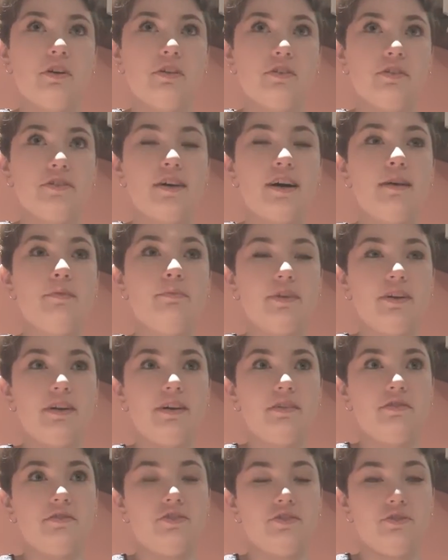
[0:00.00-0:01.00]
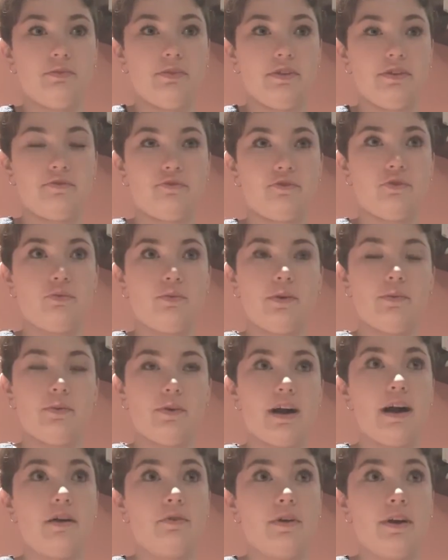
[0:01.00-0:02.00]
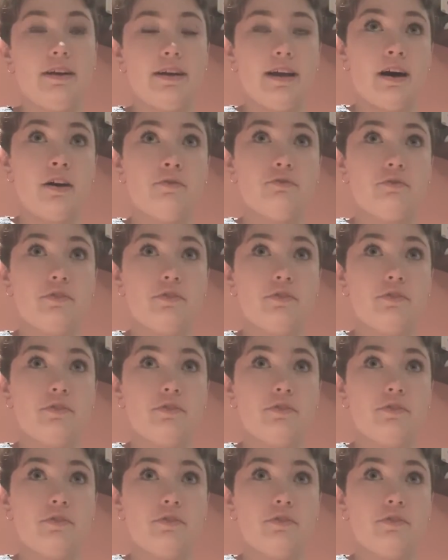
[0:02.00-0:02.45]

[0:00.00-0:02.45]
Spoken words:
all the time, but I do believe for where we're at right now,